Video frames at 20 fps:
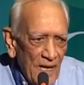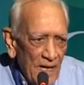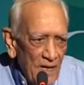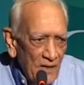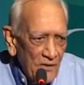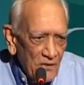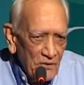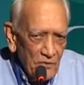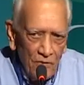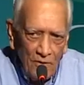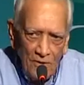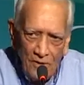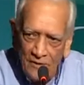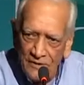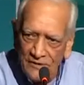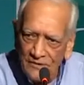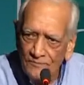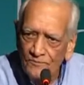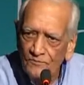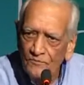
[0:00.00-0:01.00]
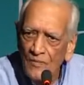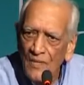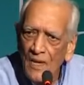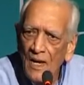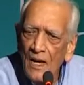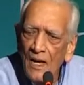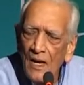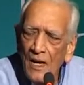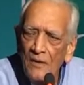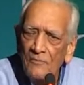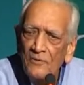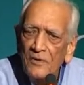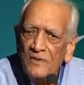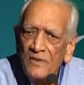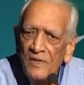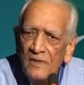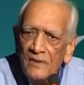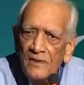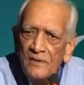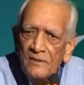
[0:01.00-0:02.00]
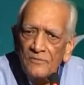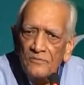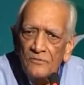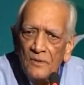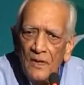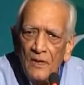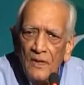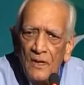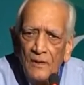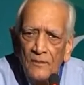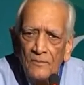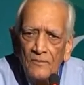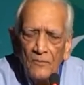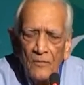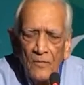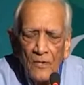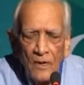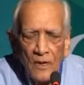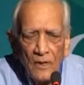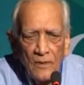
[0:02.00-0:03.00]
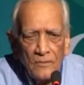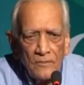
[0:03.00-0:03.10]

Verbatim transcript: planned at all everything is uh, um,